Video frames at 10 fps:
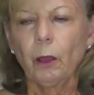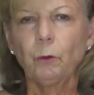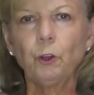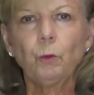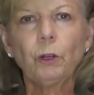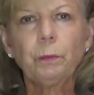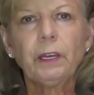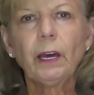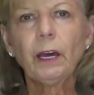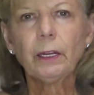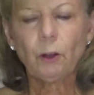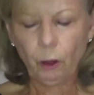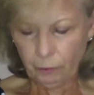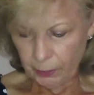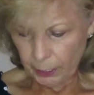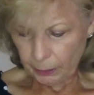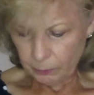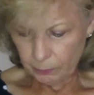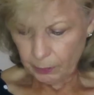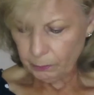You will be cutting off the
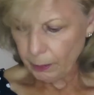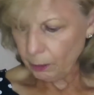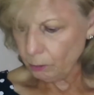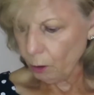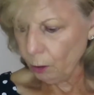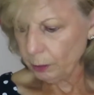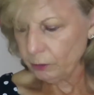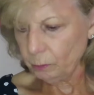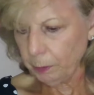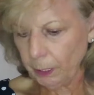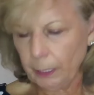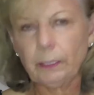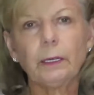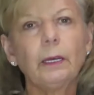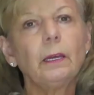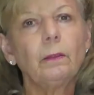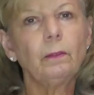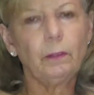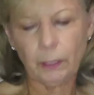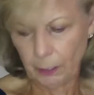excess. That is all explained
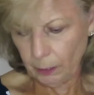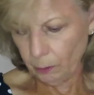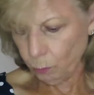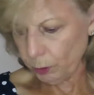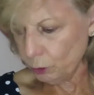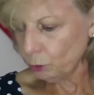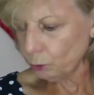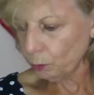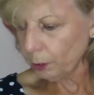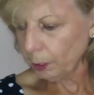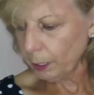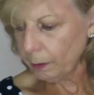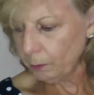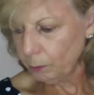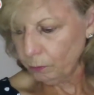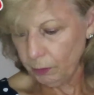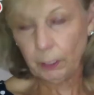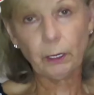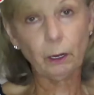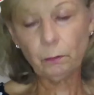in the written tutorial and the
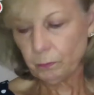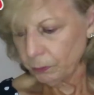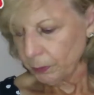video.